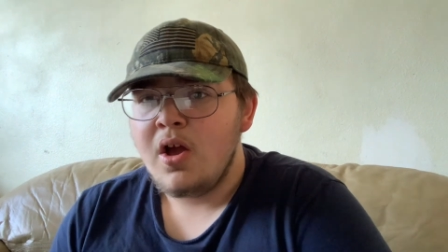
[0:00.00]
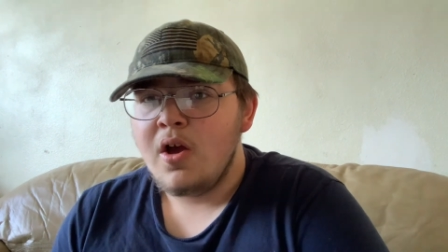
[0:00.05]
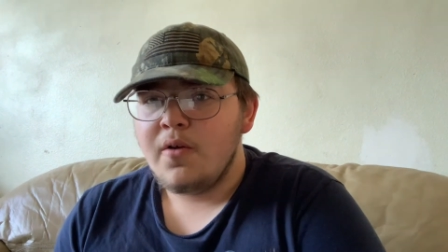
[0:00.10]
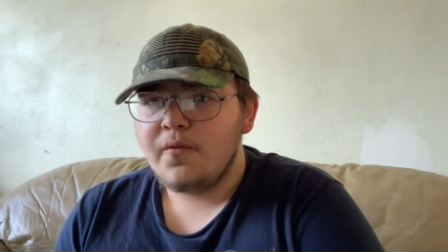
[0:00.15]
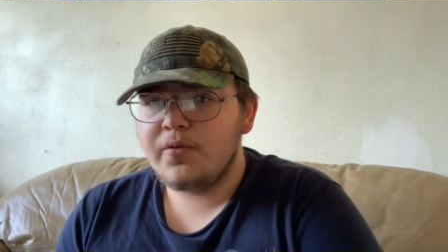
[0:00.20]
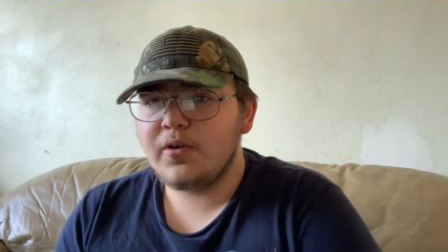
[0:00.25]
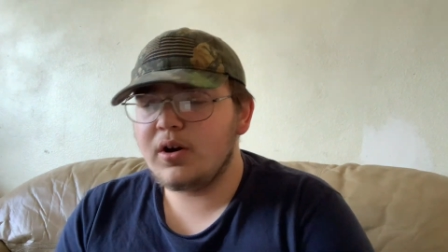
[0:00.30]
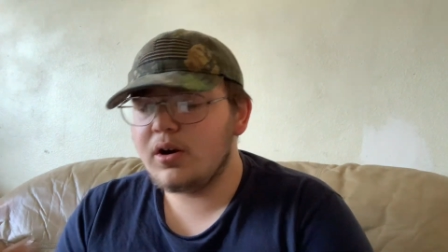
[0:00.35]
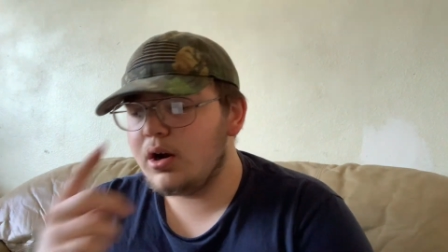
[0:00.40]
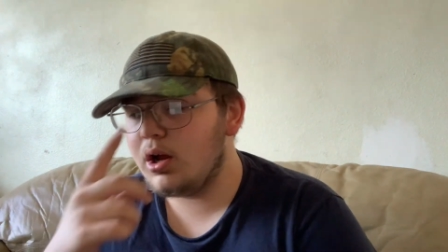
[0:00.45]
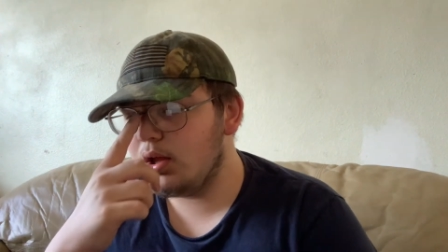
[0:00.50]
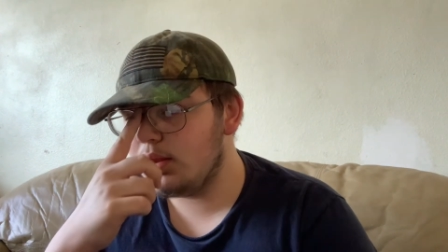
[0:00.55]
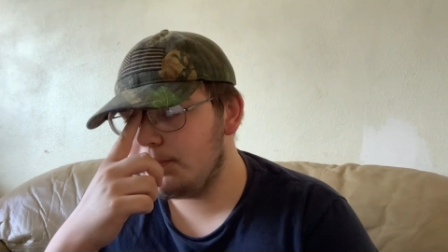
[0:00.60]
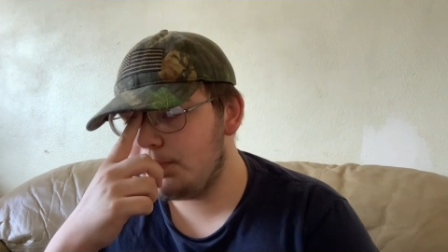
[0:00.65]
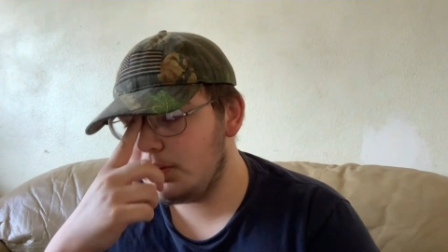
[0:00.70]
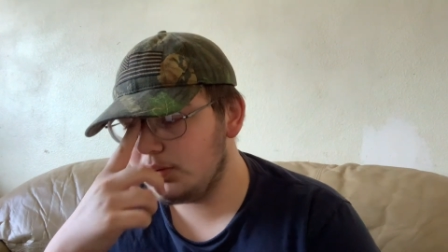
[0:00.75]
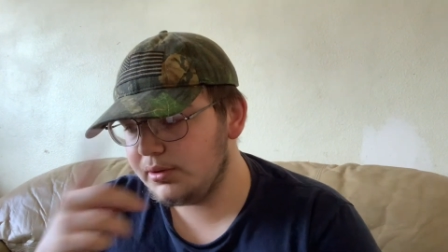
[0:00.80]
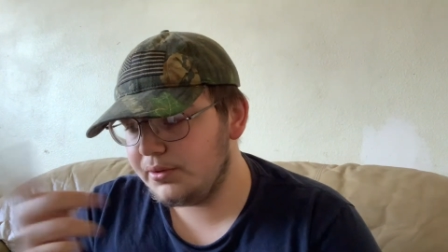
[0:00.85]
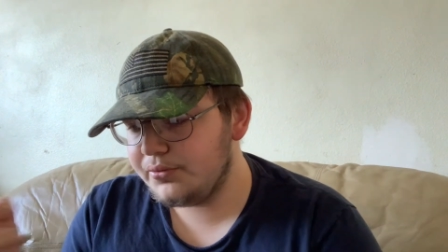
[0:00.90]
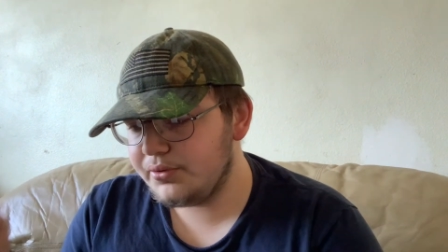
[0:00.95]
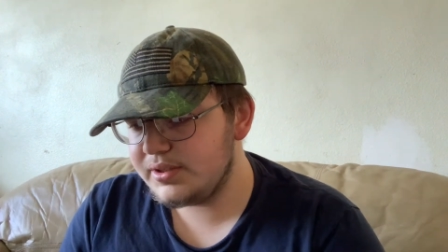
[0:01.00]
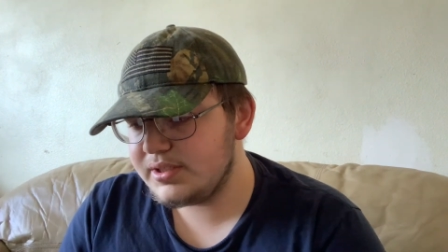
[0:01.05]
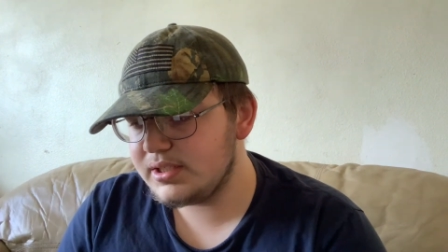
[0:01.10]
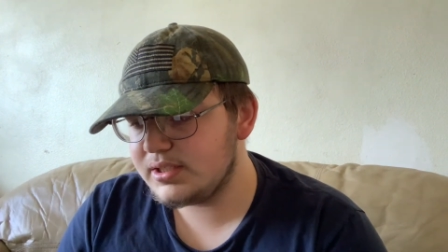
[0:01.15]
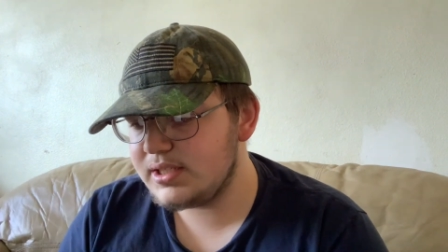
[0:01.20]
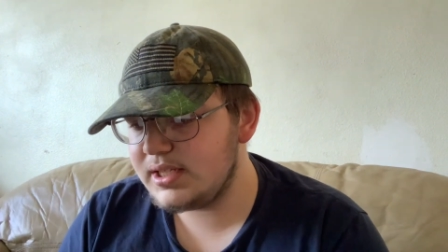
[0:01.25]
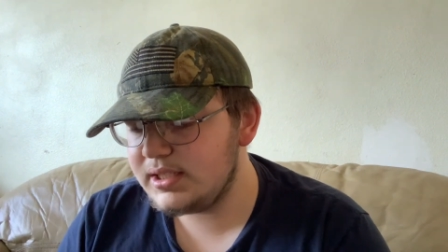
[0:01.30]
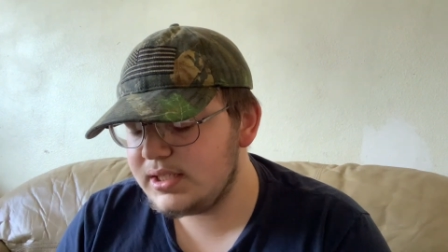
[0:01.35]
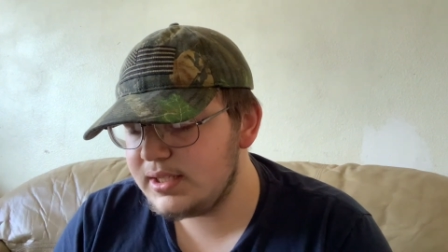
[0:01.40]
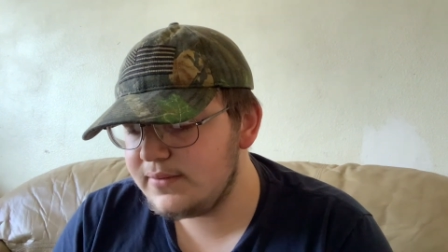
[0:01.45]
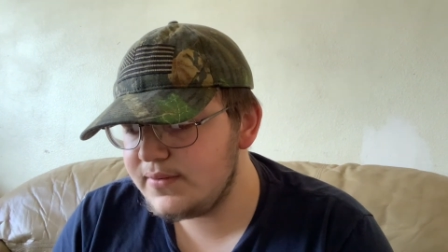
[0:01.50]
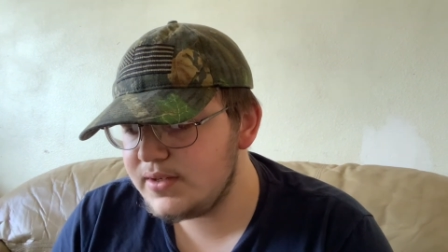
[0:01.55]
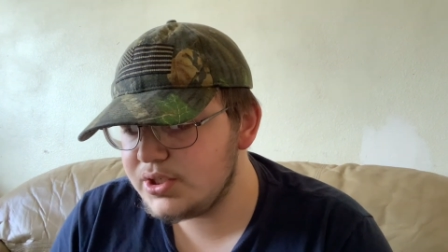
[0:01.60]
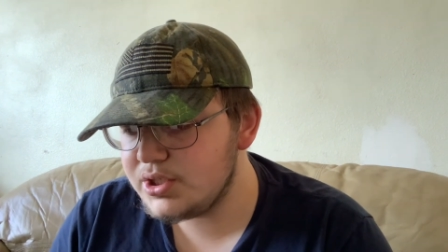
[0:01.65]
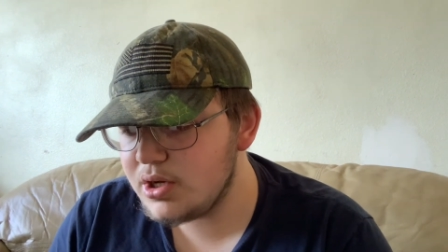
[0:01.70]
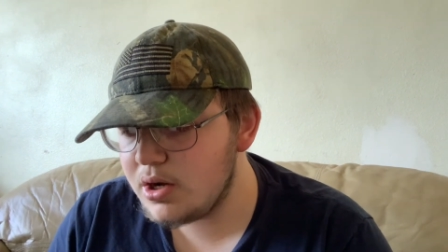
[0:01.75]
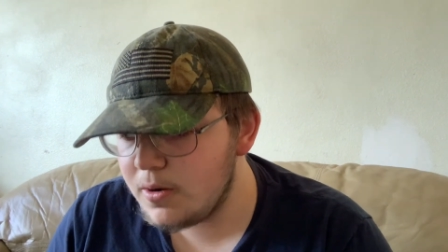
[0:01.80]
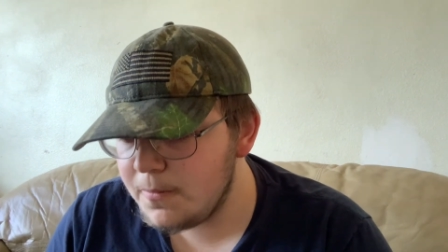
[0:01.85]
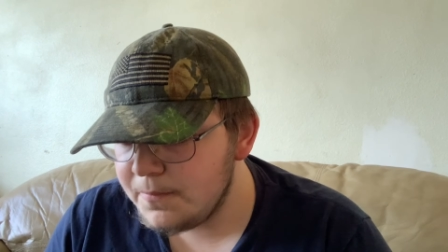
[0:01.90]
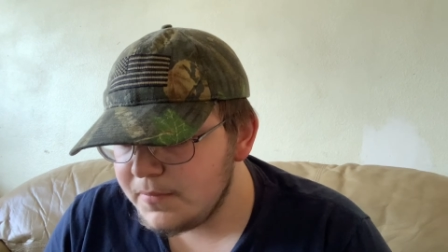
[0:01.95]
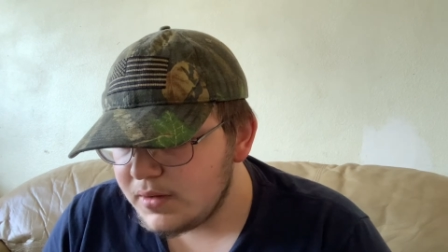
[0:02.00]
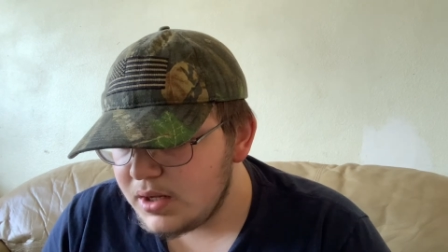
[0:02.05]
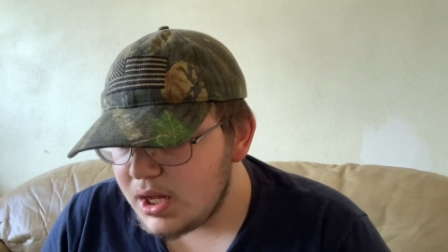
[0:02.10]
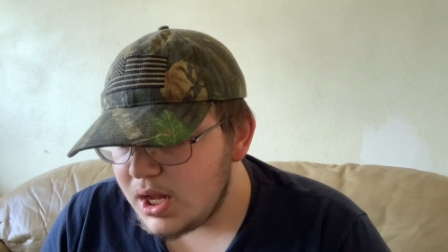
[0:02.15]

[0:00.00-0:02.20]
for uh, the Paul Duke's 316 TV show.